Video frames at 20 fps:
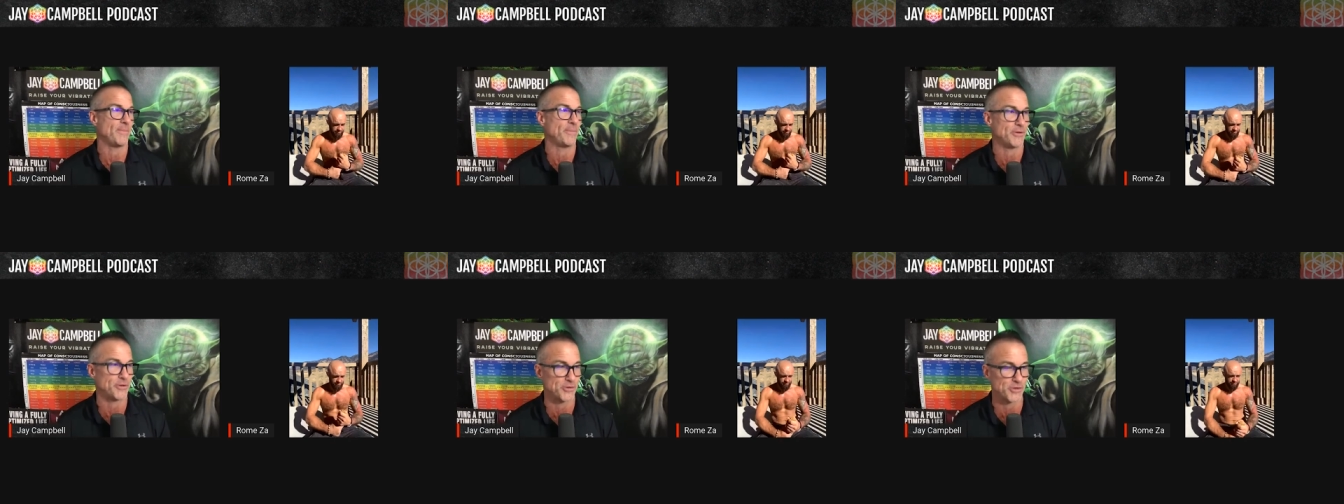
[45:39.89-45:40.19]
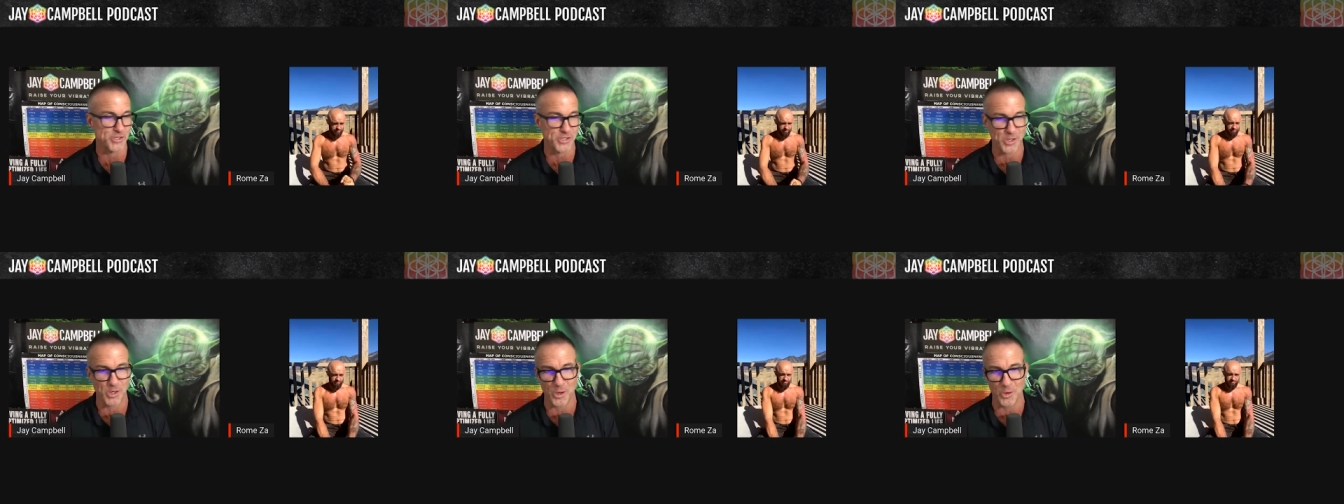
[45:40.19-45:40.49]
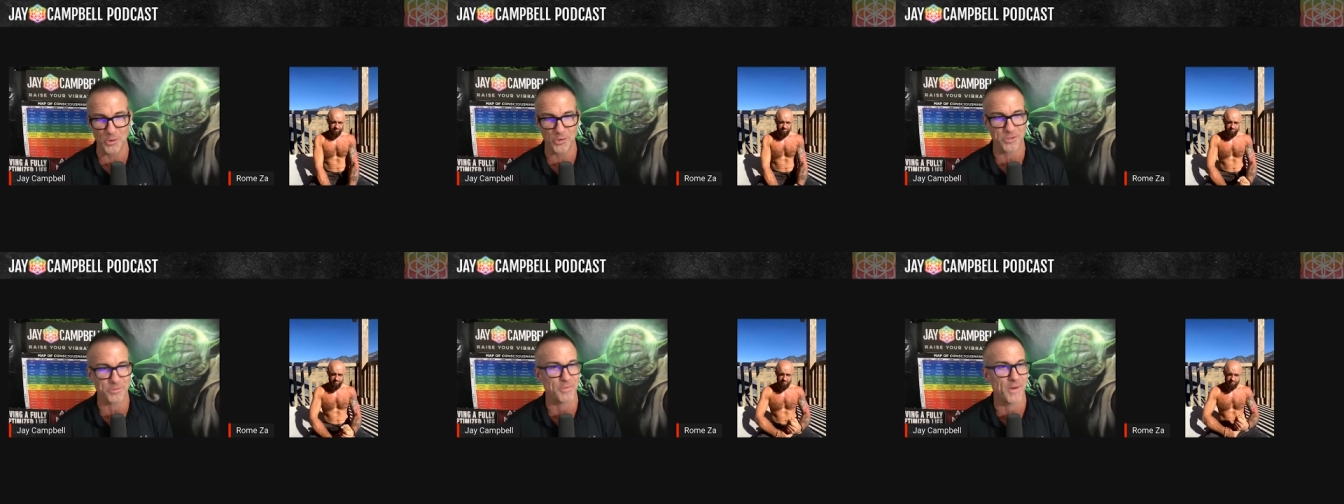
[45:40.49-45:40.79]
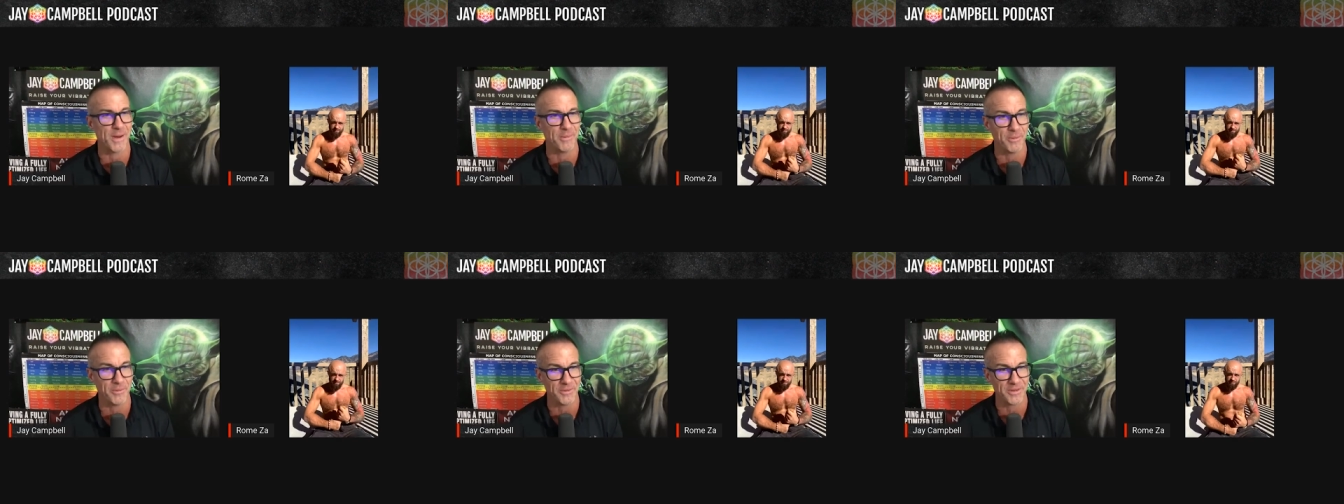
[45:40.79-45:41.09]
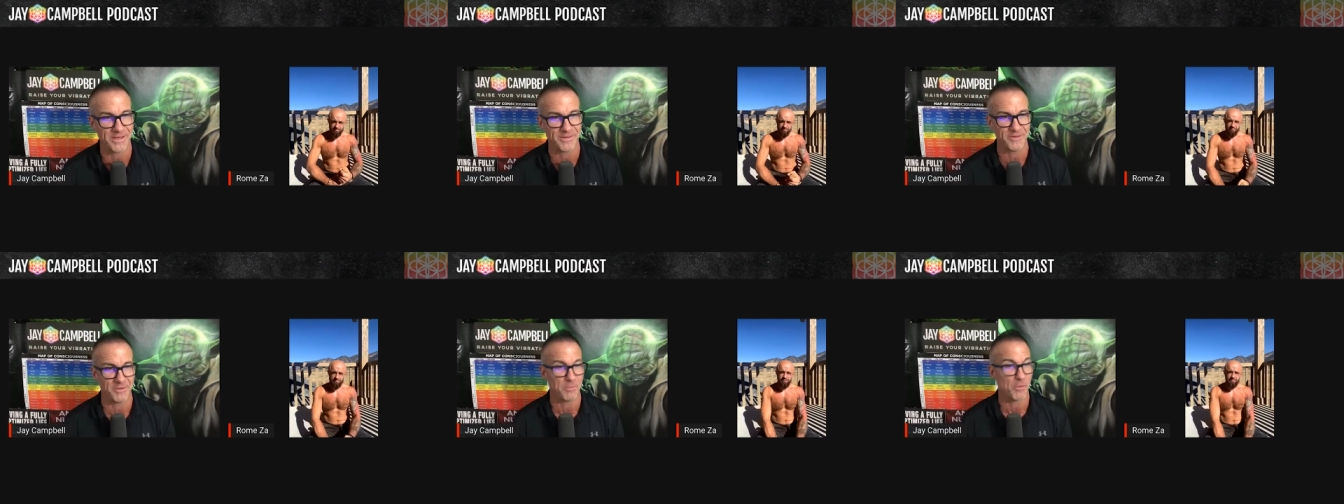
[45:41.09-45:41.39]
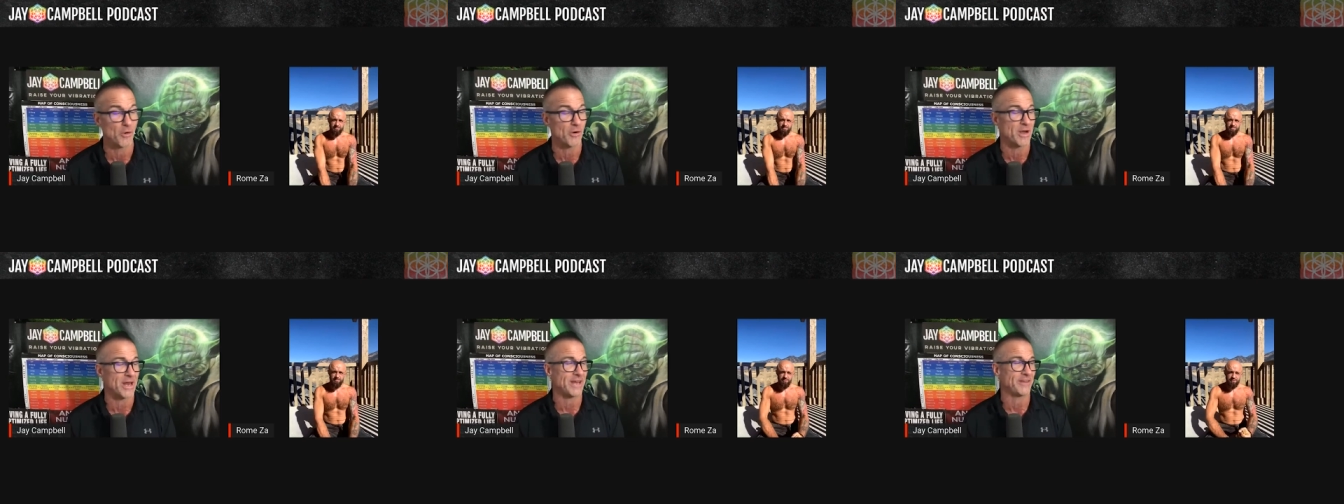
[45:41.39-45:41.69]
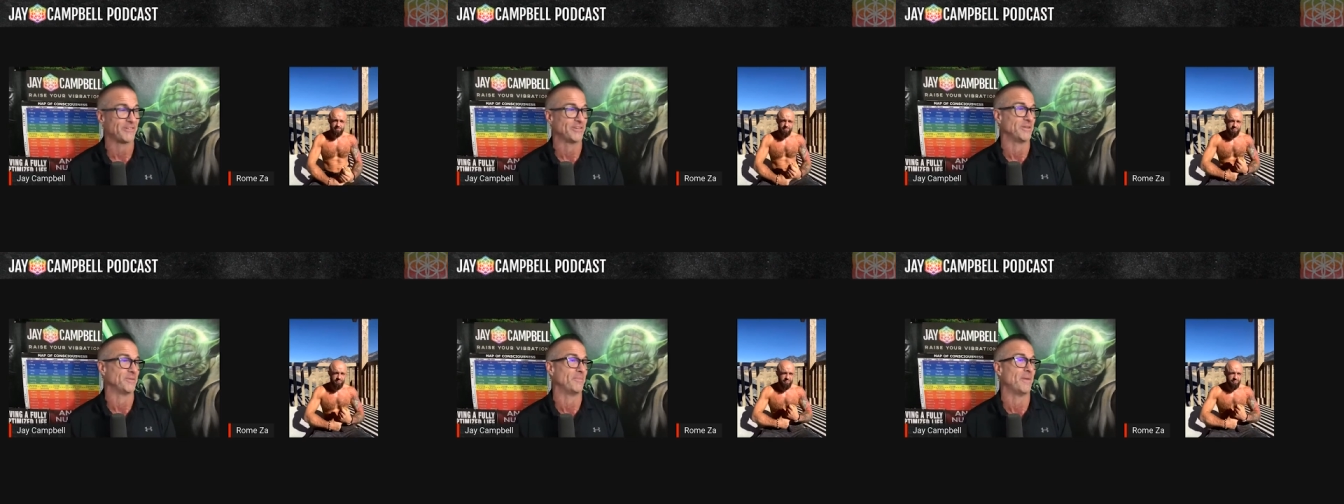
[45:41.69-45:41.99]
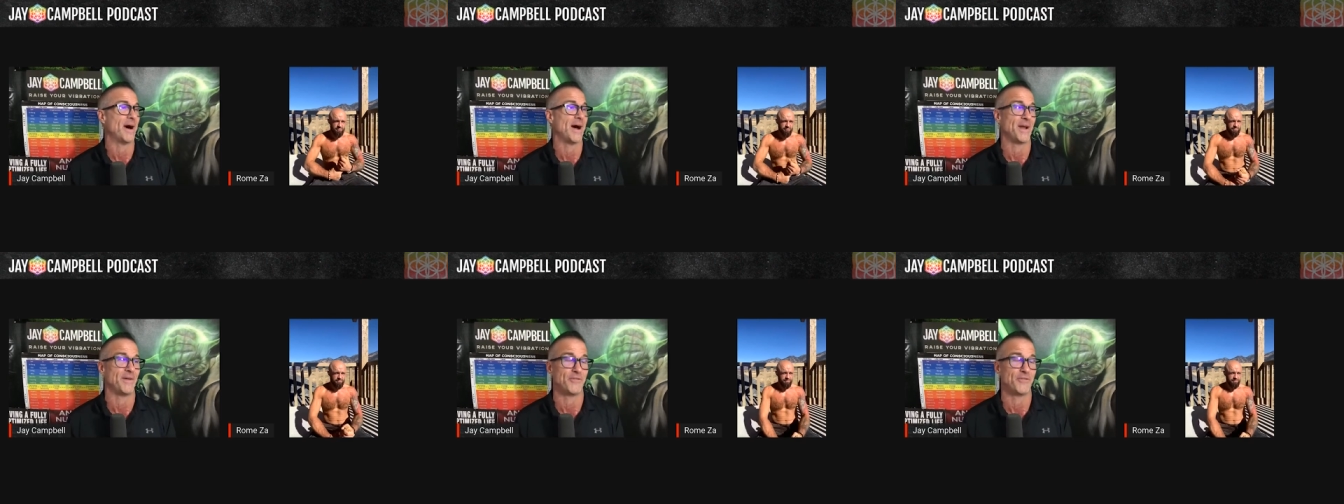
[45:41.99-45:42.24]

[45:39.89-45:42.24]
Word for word: but your soul is probably even more ancient than mine.